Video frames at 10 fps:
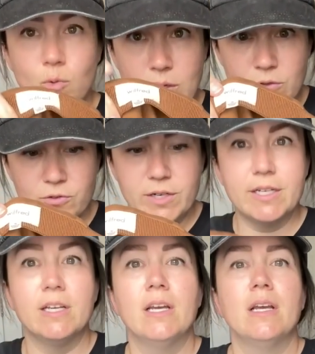
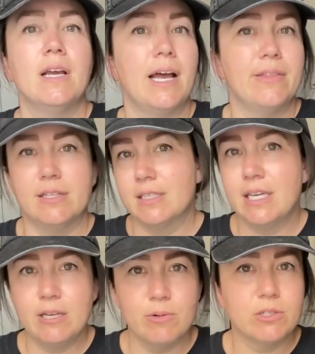Wilfred and then
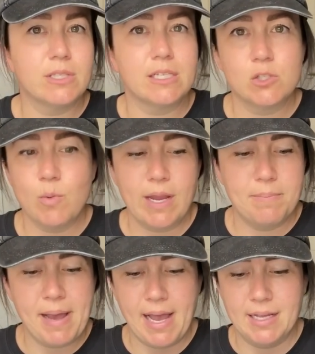keywords like
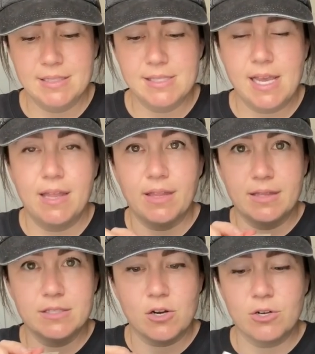suede pants and then
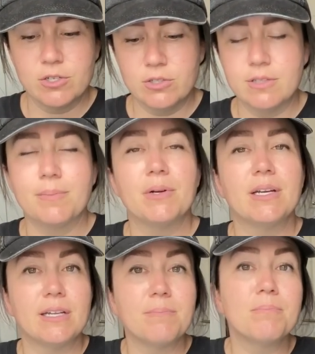this article number,
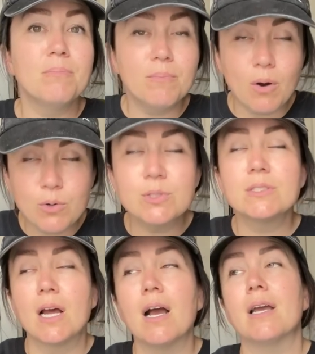it
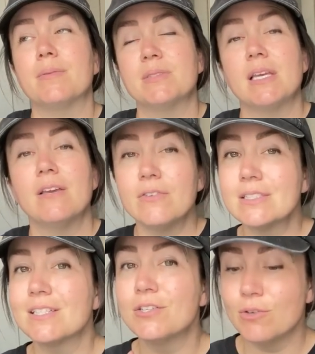most times, if
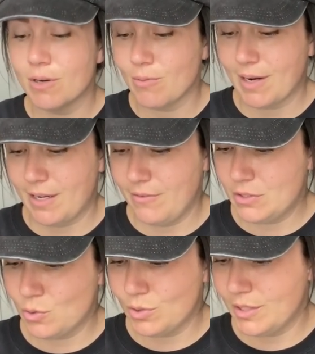it's a newer one, if
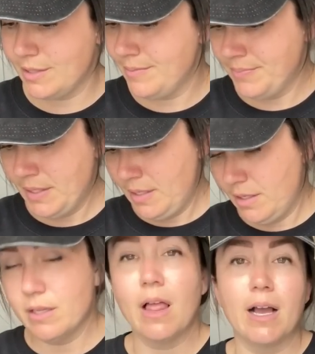it's older,
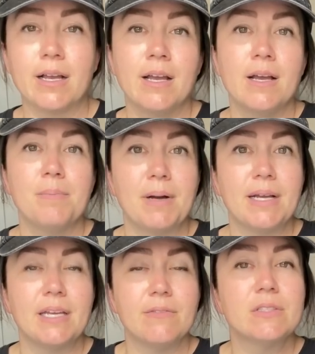good luck.
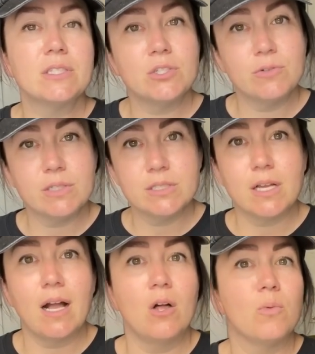But if it's a newer
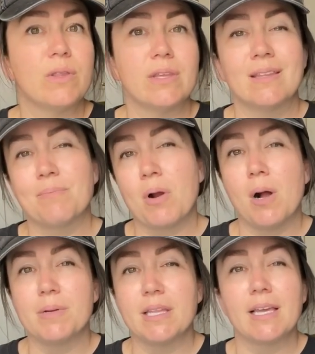style within
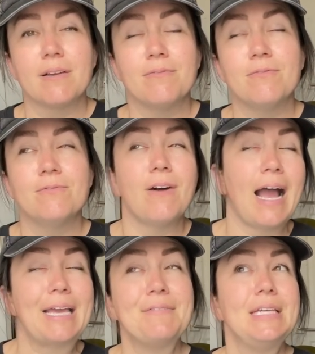probably like
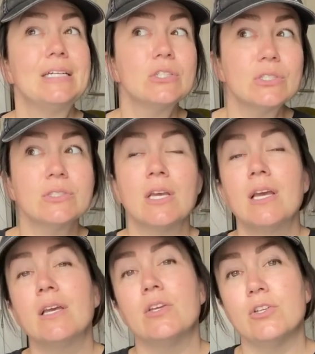5 years,
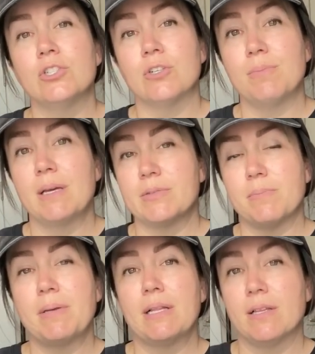you should be able to
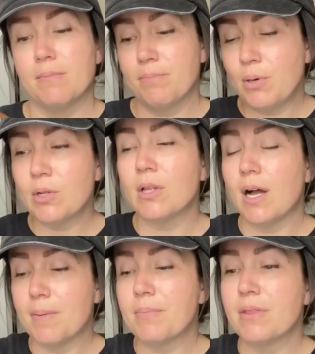pull
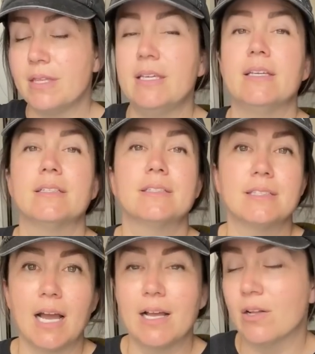up the
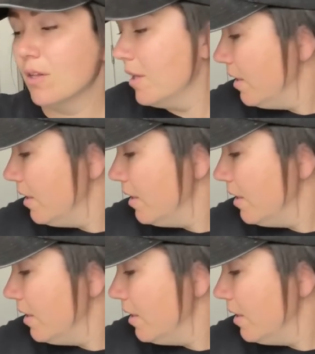style